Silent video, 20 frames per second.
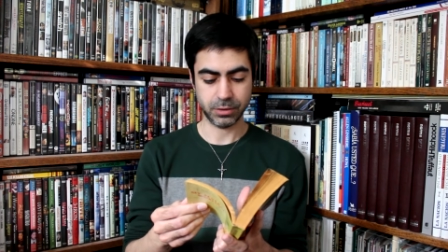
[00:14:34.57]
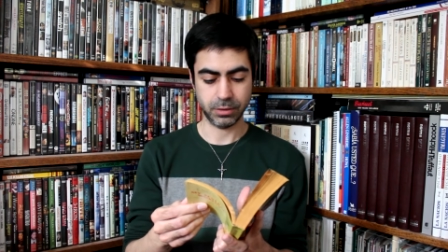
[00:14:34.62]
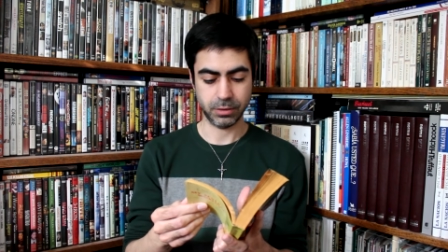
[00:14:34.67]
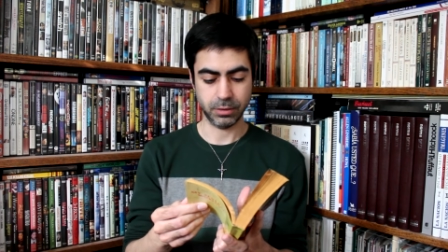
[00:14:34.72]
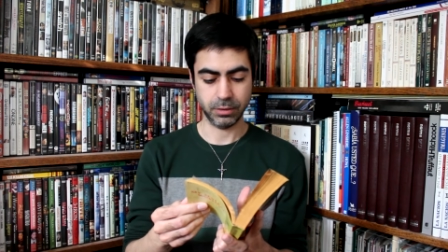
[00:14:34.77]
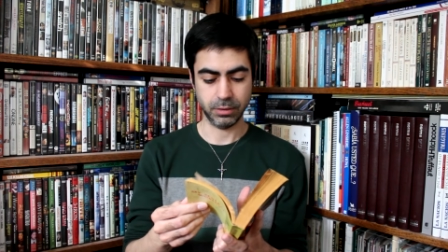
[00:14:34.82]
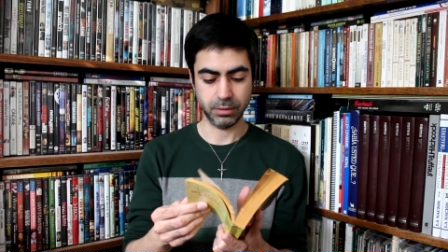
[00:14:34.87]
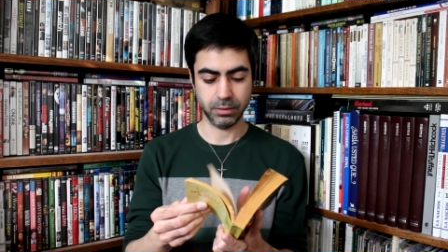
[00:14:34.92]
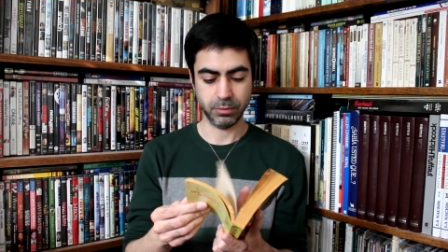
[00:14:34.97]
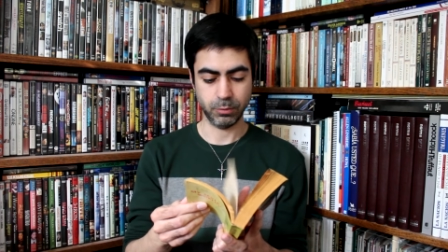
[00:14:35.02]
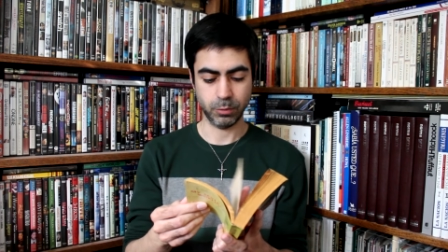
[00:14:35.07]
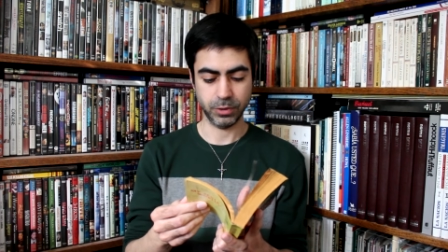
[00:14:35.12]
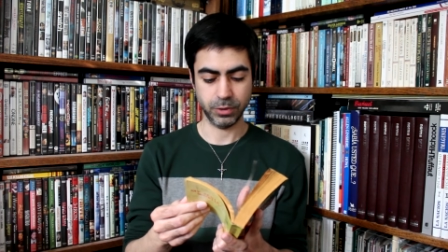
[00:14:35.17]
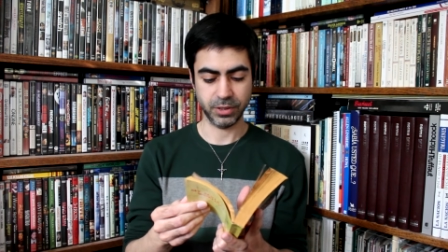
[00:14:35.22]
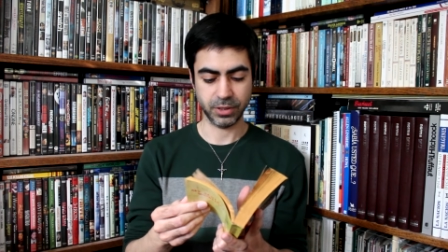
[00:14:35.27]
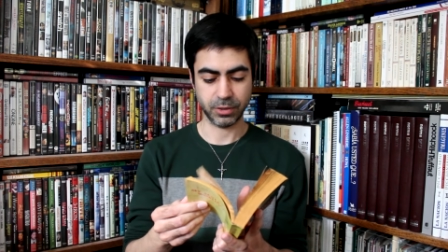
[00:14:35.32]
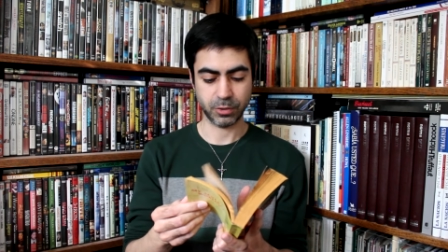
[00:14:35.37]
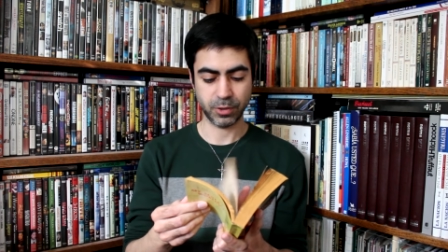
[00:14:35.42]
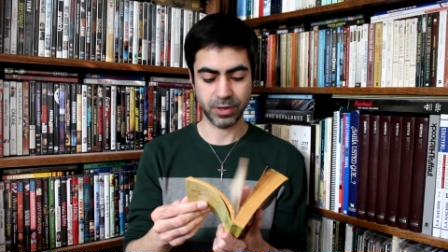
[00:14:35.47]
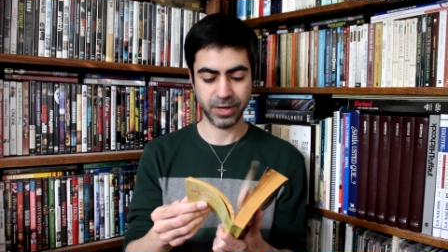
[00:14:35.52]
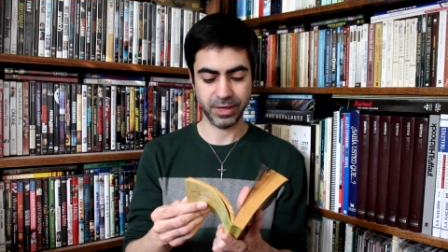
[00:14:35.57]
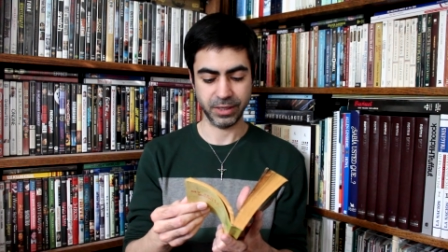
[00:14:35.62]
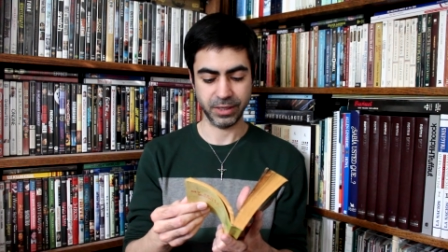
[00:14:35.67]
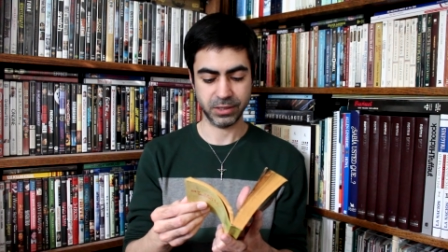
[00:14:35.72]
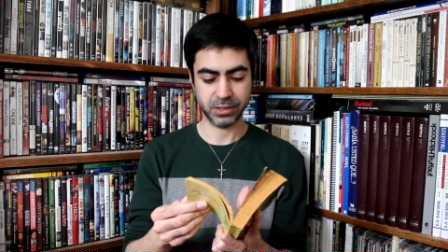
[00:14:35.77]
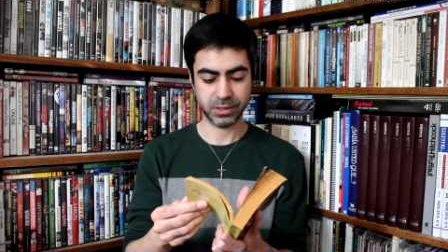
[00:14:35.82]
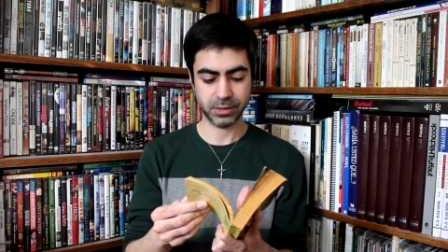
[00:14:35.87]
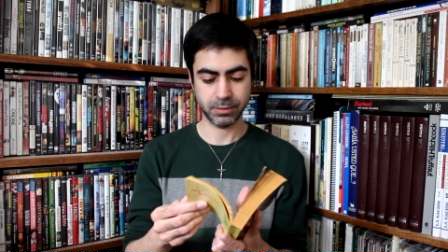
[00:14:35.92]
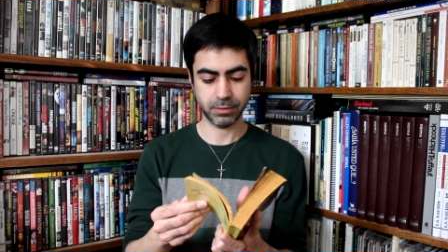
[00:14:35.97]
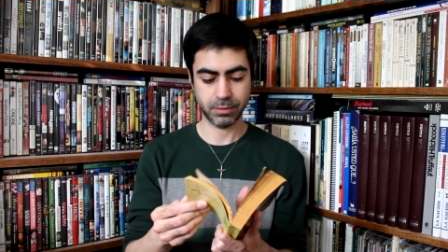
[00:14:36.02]
on what the
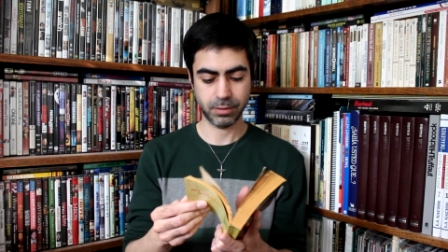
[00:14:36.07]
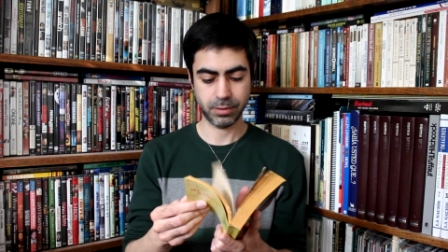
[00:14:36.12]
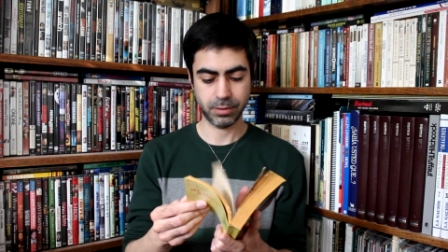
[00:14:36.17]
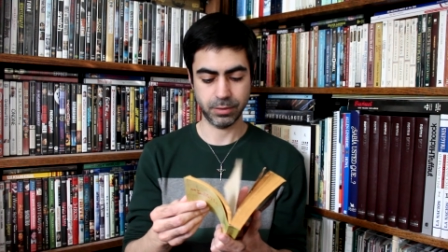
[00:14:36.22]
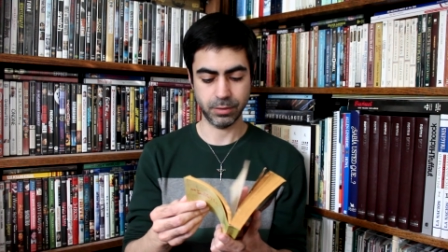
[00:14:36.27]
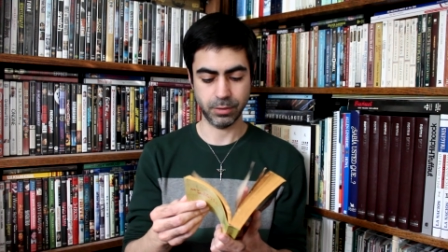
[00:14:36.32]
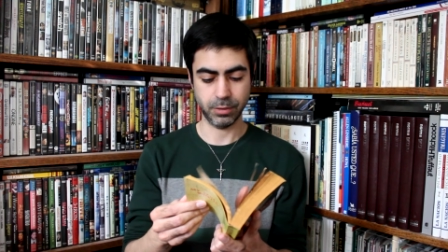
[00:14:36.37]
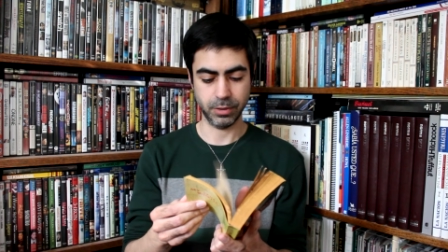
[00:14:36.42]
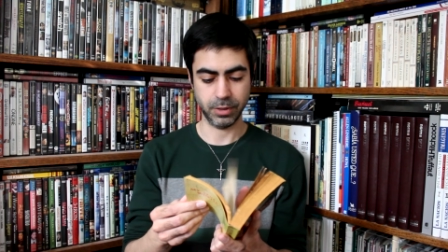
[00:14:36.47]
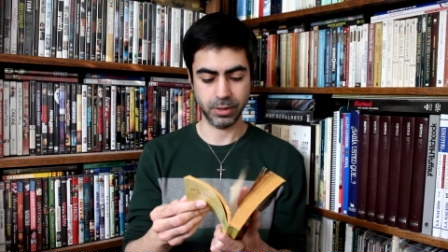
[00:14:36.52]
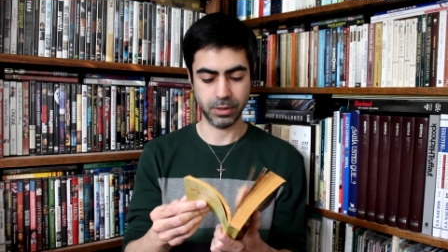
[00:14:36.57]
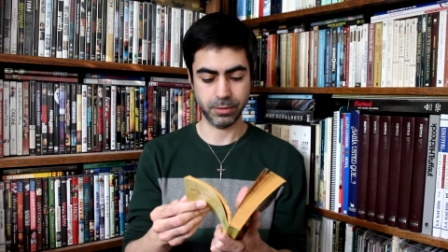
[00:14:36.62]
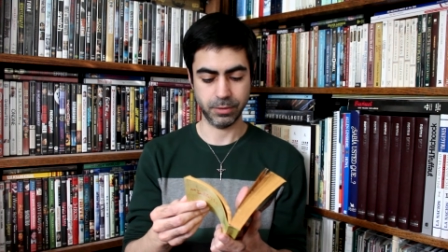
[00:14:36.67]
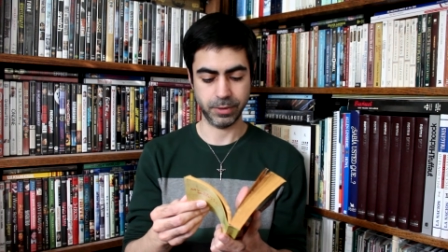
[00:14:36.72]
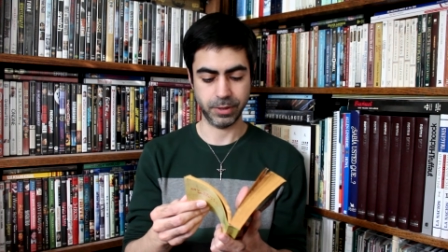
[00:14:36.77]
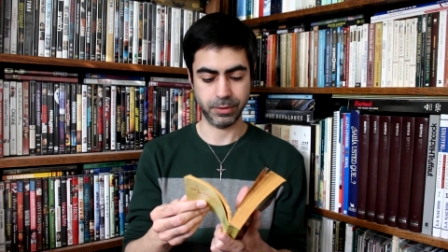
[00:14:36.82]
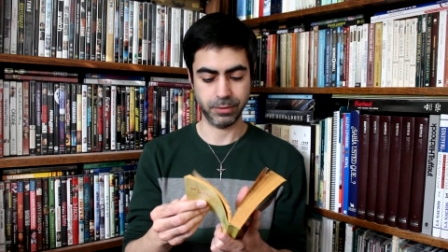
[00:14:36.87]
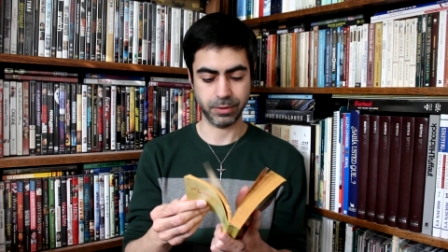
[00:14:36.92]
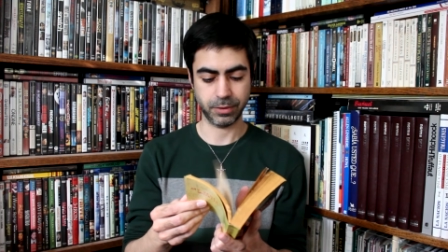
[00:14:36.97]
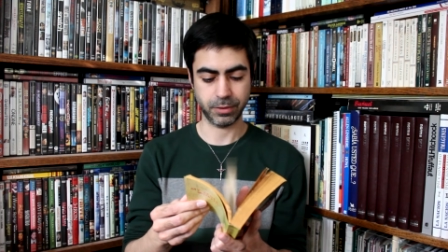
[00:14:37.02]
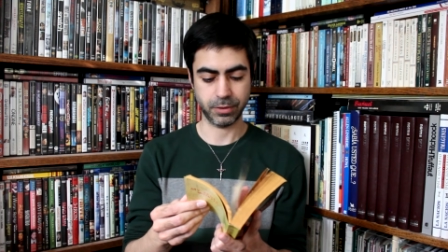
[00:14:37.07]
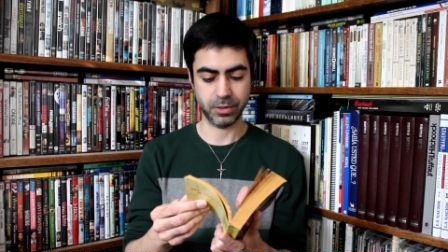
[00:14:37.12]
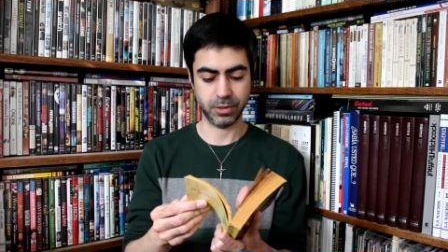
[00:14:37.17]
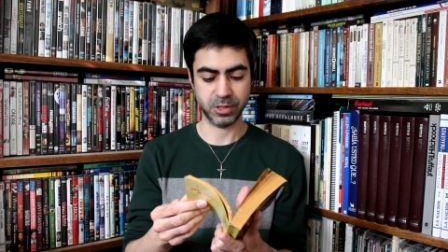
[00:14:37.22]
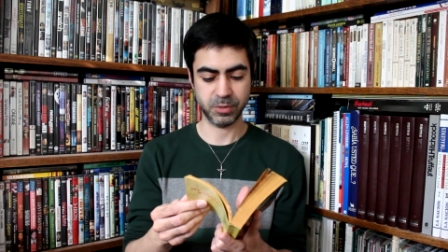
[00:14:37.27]
critics thought about her,